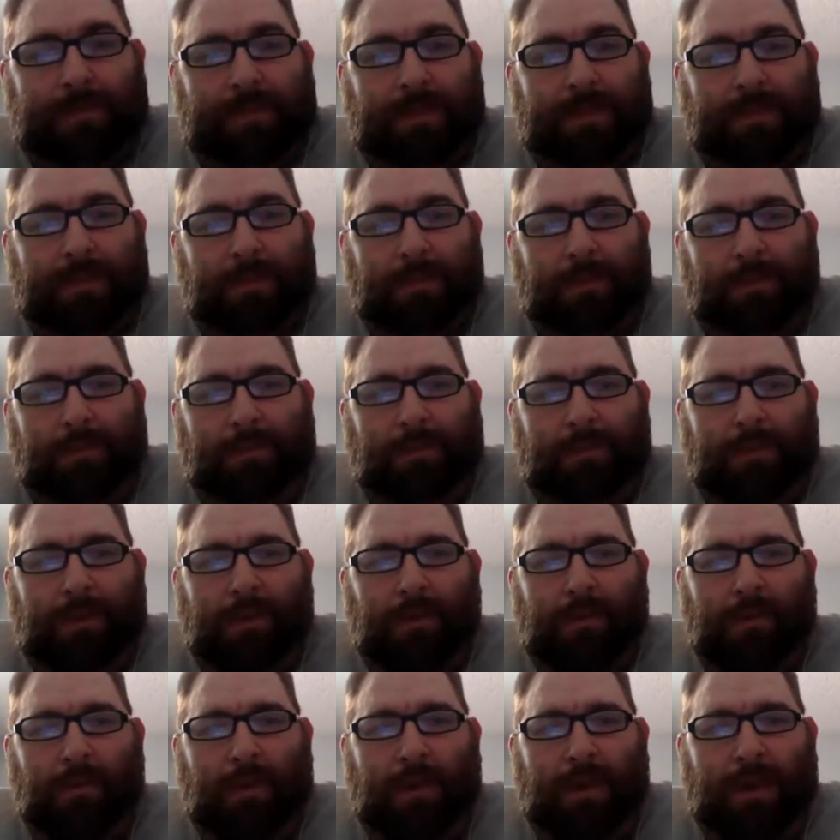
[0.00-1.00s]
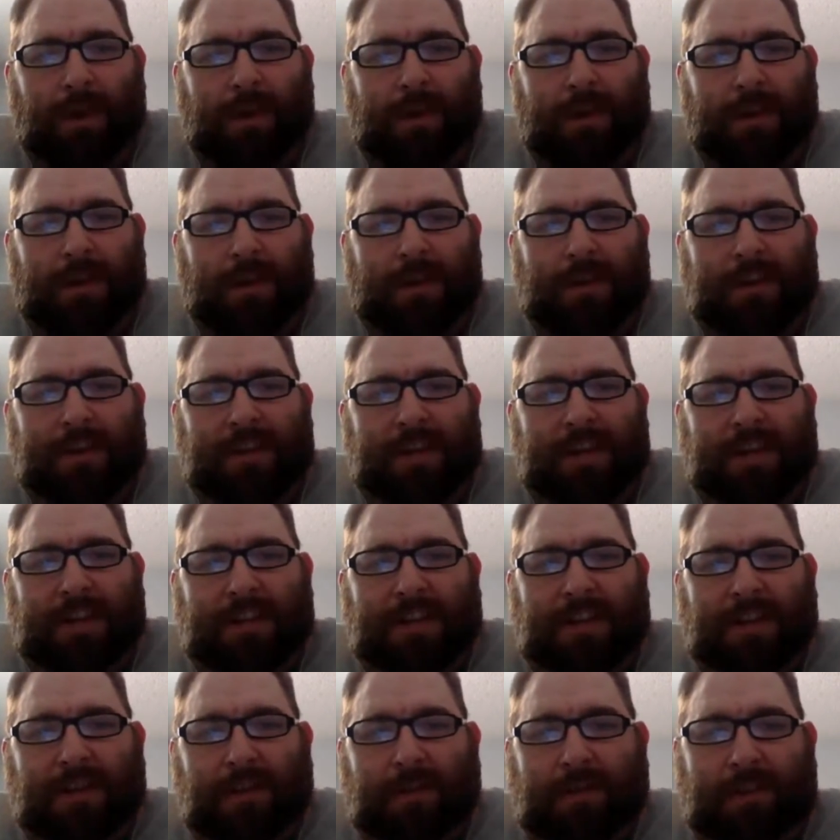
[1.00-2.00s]
and also one change
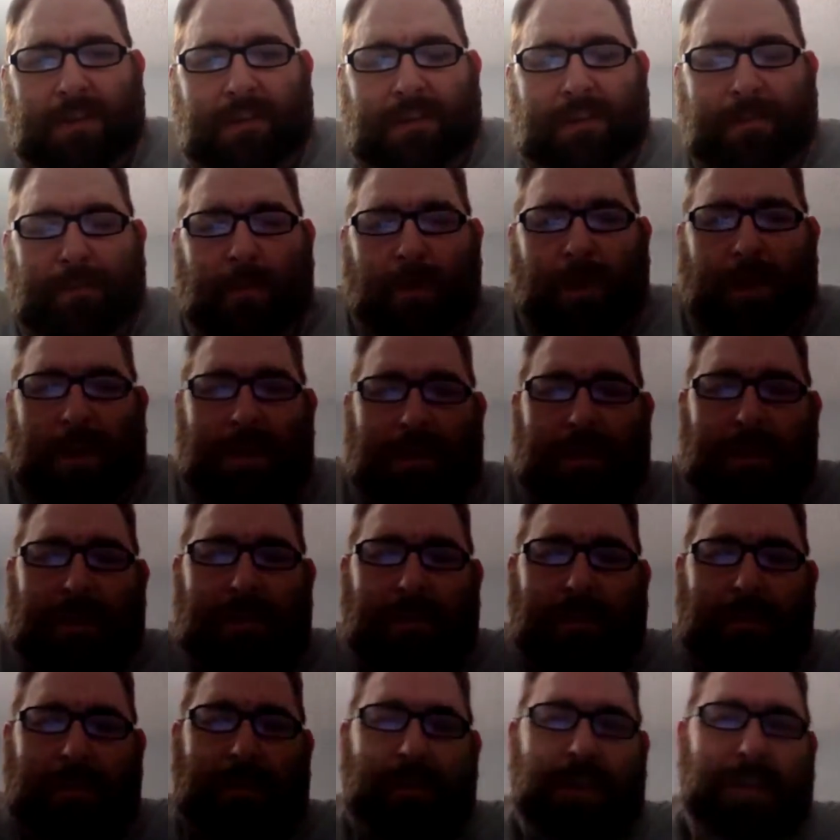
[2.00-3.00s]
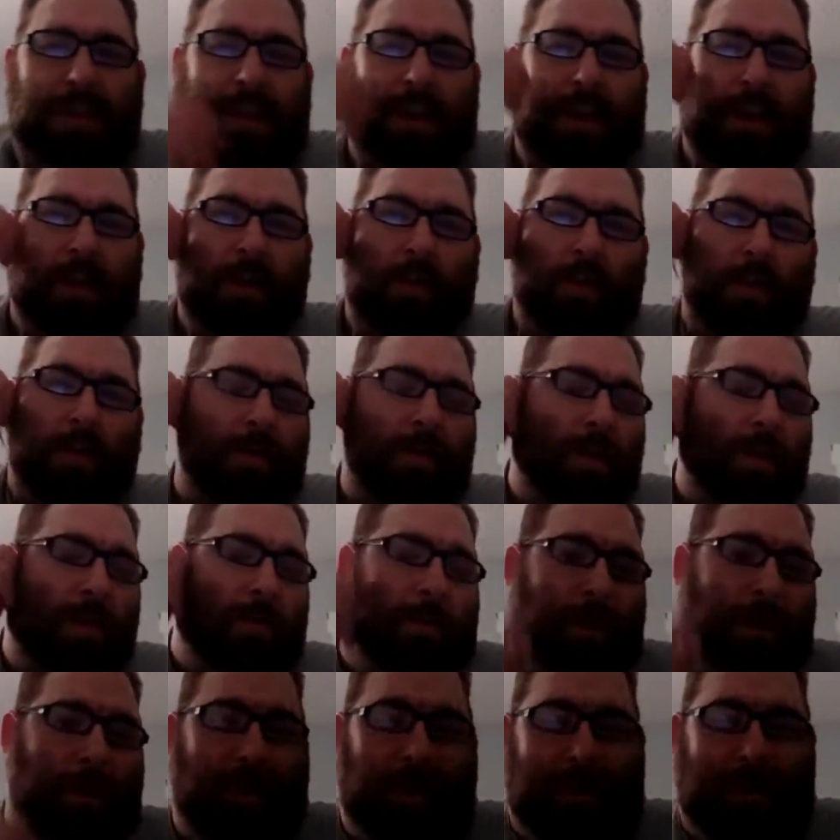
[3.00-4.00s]
I was disappointed to see at Oracle
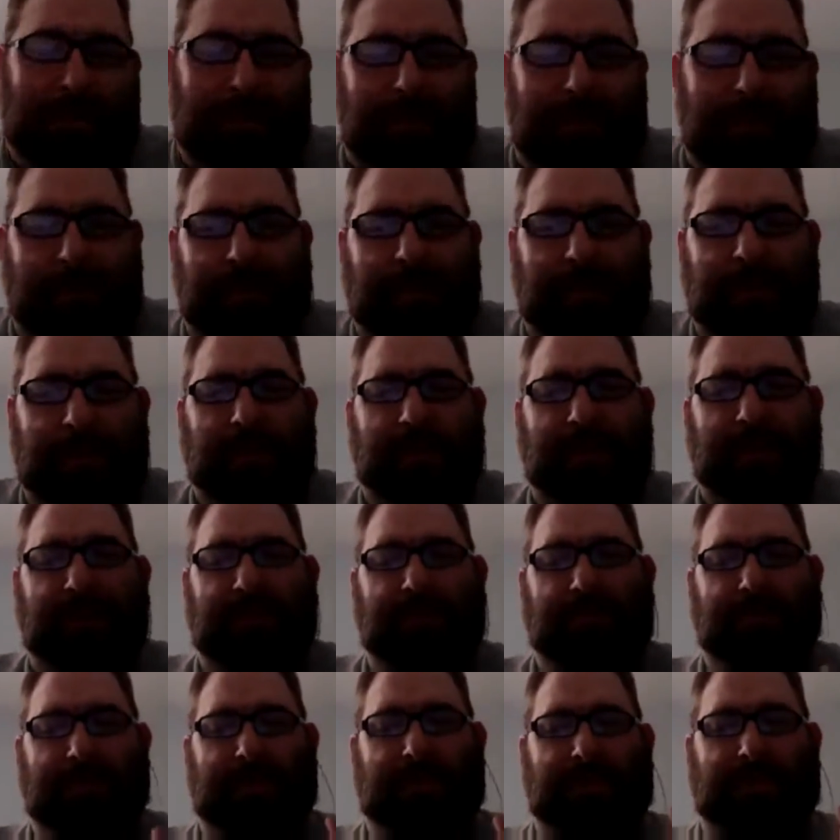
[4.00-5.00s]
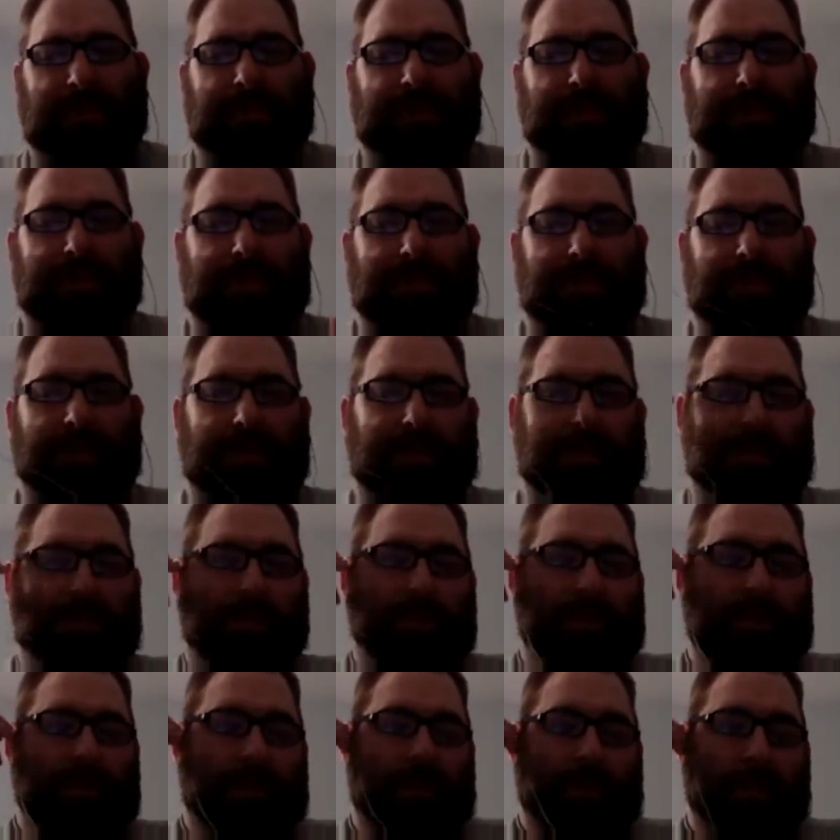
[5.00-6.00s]
Park this year
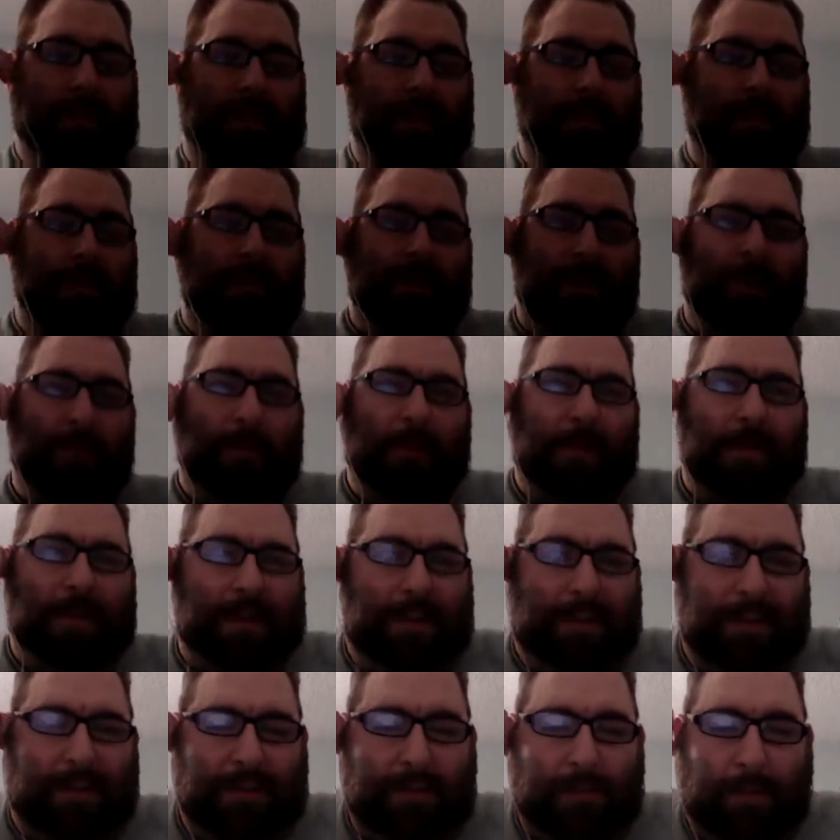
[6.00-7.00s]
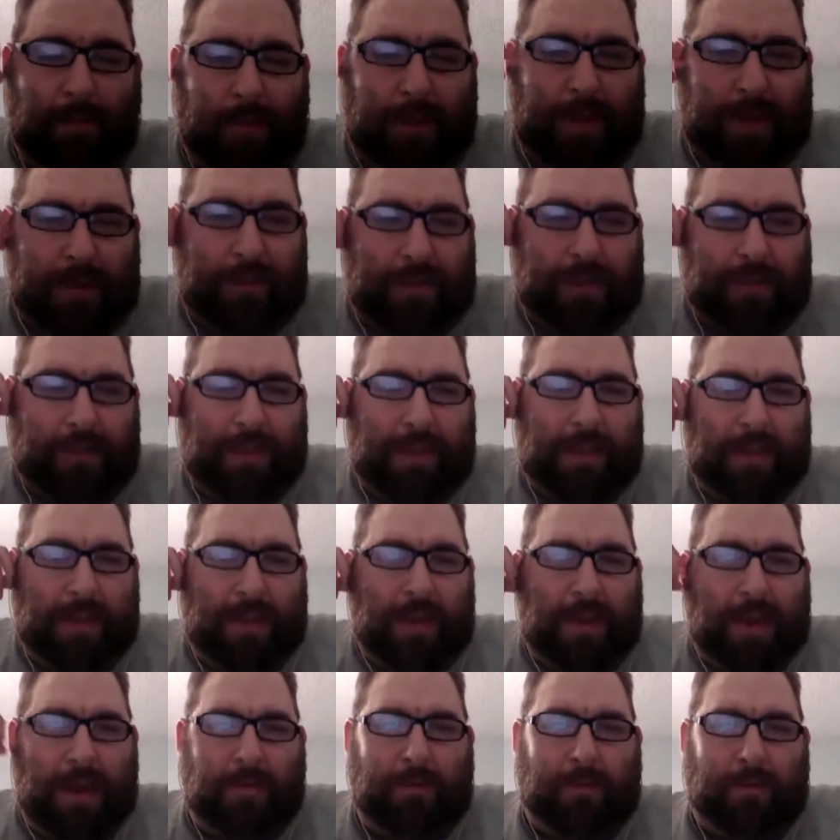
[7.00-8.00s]
is I'm very disappointed that they
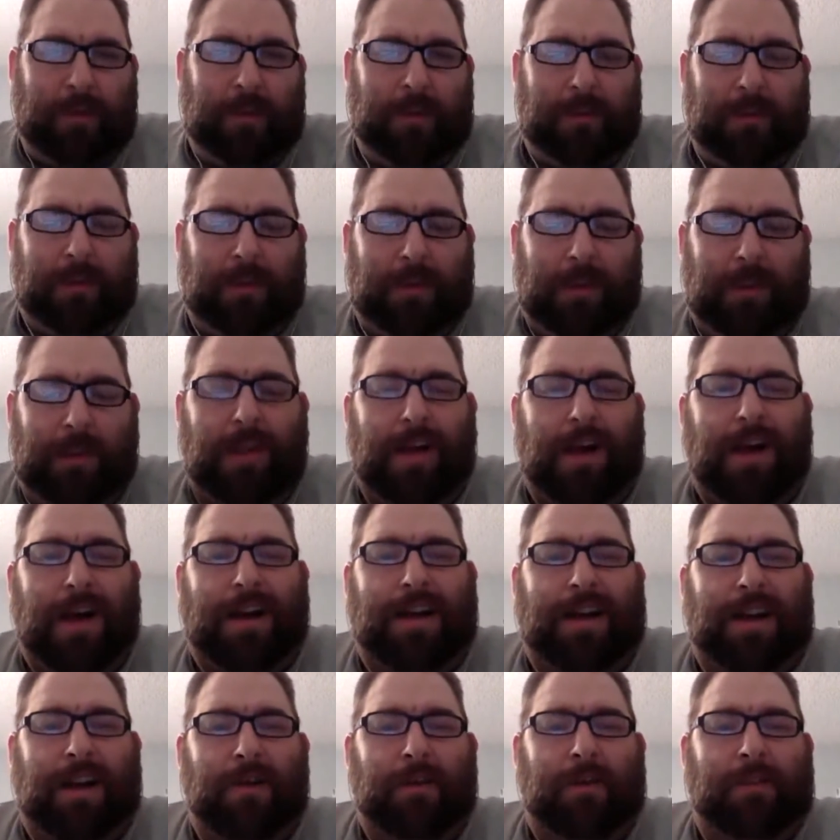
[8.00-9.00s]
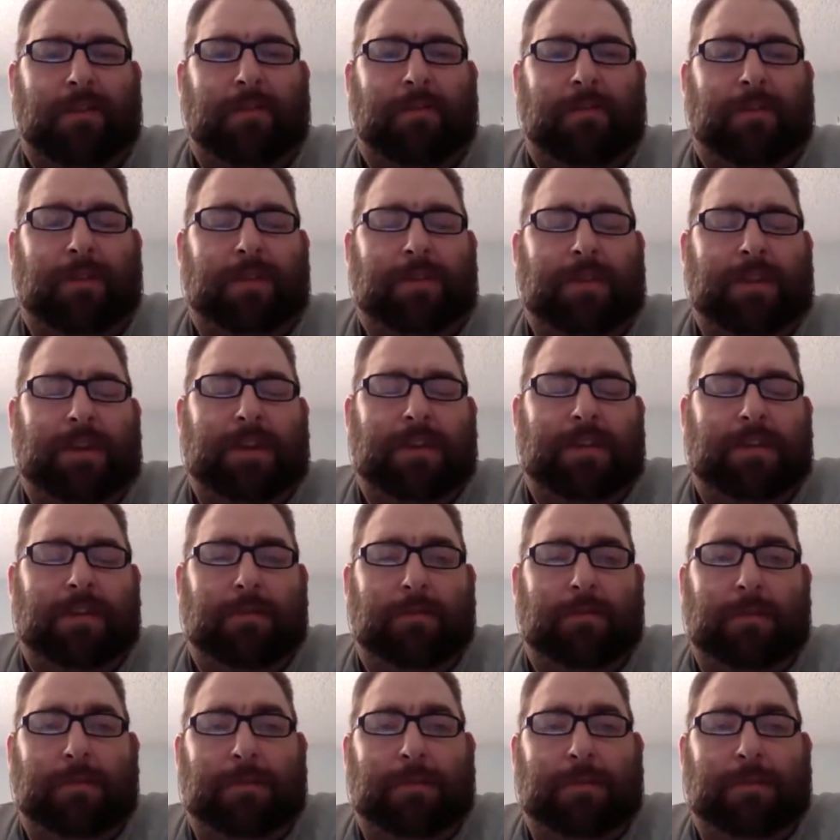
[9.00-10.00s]
got rid of the clock. The
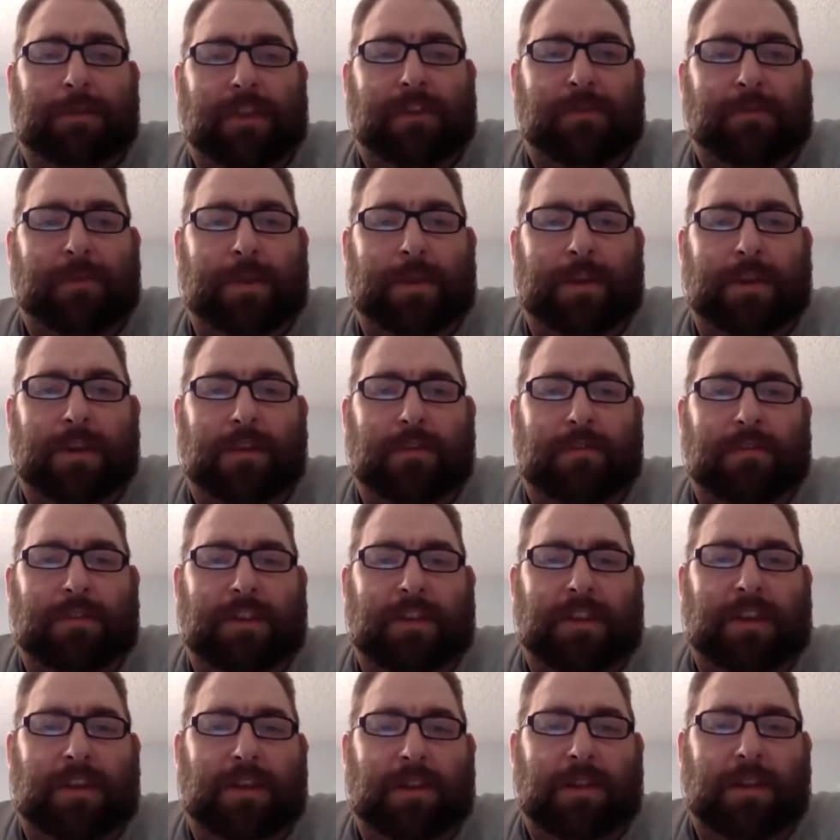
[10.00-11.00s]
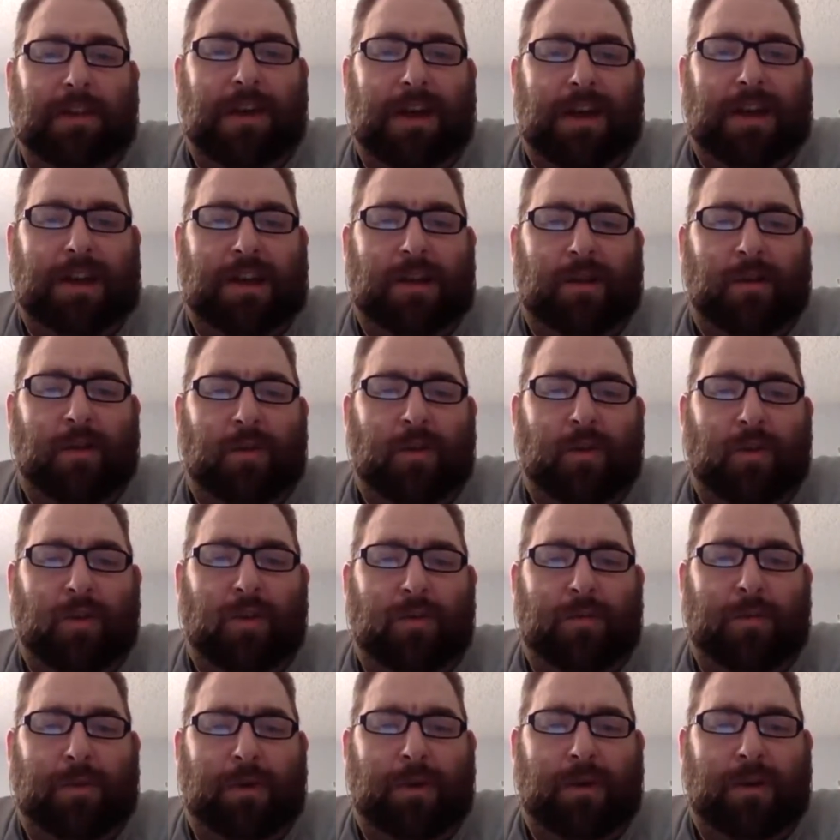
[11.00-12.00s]
replacement of the clock at
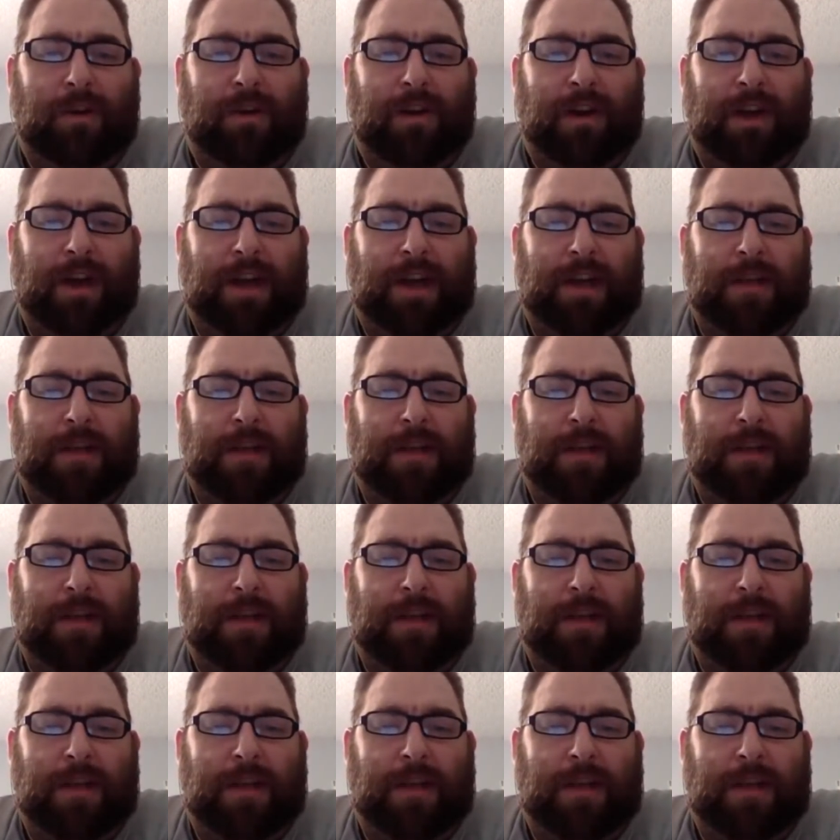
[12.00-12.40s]
Oracle Park.